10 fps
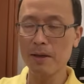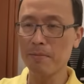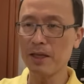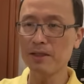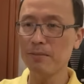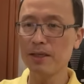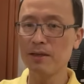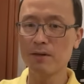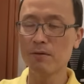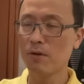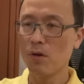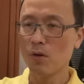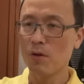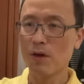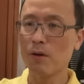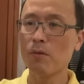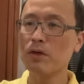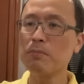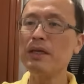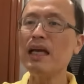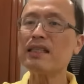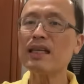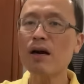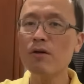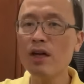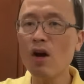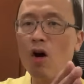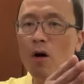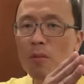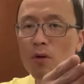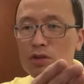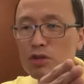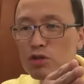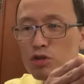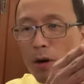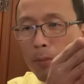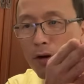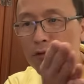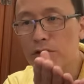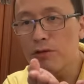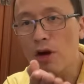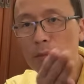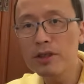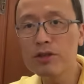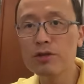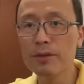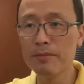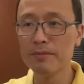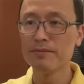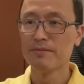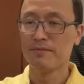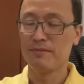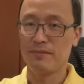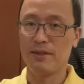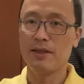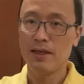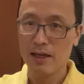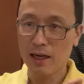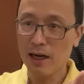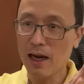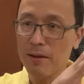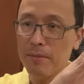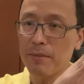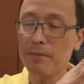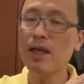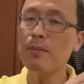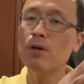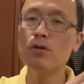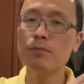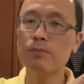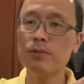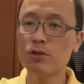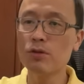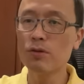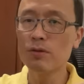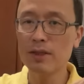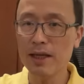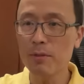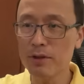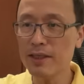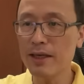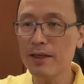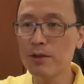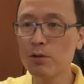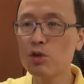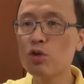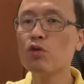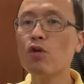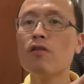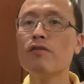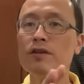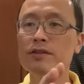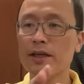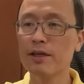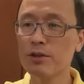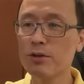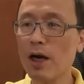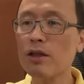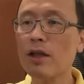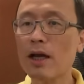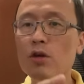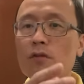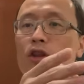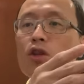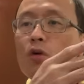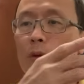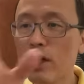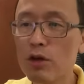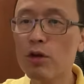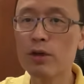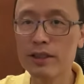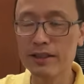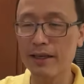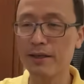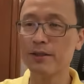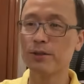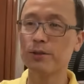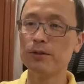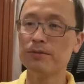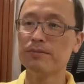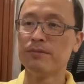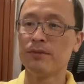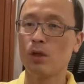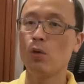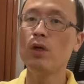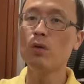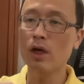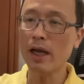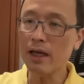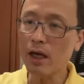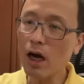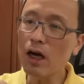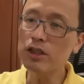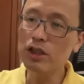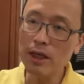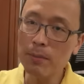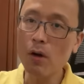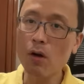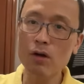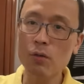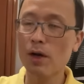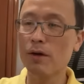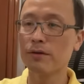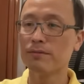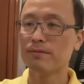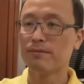Benjamin. What PSLE almost drop off to normal stream. Climb up neighborhood secondary school, Jurongville Secondary School. I don't even know whether you know this secondary school. We were encouraging him all the while.